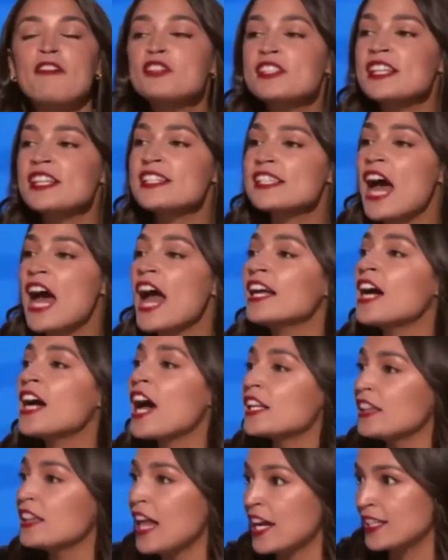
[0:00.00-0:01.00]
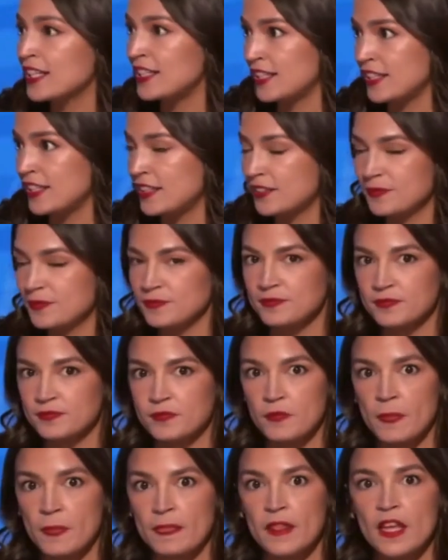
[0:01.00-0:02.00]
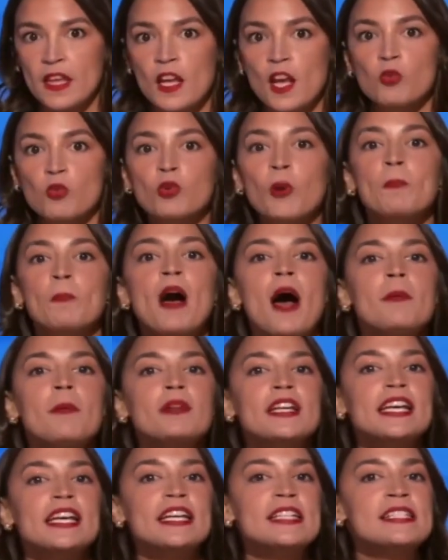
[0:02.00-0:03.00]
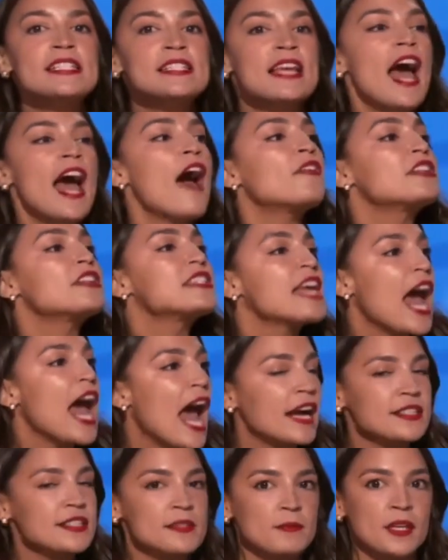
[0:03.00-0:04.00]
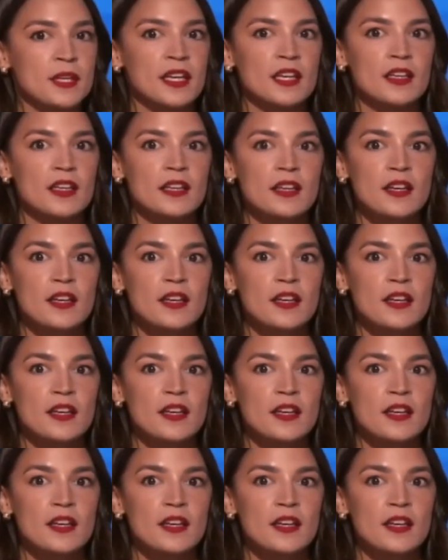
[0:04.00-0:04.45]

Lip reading: ever since I got elected, Republicans have attacked me